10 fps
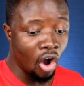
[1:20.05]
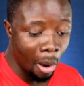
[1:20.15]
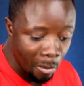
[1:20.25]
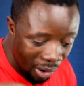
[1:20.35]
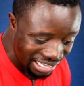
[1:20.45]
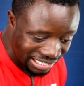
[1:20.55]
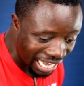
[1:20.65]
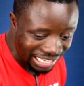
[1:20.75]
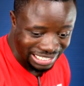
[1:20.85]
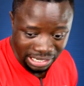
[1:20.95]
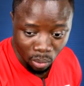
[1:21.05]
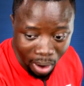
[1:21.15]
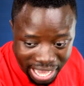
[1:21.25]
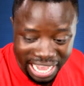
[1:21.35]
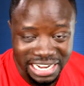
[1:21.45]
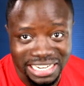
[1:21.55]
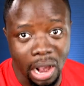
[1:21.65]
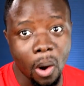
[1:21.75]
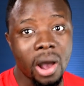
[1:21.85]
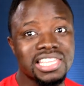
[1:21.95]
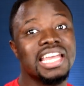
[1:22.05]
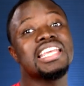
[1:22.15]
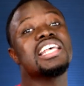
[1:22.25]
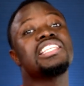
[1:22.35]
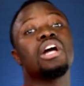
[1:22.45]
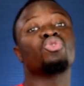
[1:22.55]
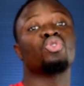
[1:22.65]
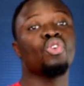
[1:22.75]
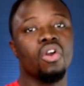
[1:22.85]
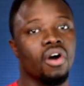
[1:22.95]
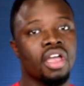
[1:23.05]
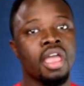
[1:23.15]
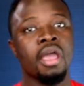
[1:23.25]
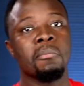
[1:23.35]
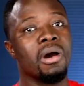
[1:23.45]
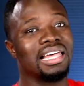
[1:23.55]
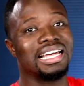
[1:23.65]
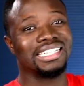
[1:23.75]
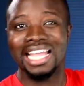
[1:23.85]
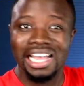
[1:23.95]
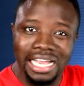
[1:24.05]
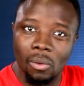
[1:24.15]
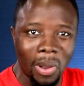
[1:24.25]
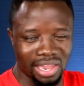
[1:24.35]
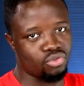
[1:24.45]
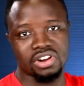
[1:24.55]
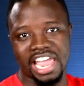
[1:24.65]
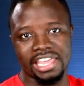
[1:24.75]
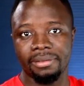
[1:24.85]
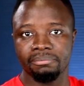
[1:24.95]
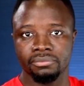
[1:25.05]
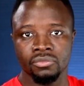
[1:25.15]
Or more, sir, sequined the whole send you here to Tuno. But I got tanga quine cry.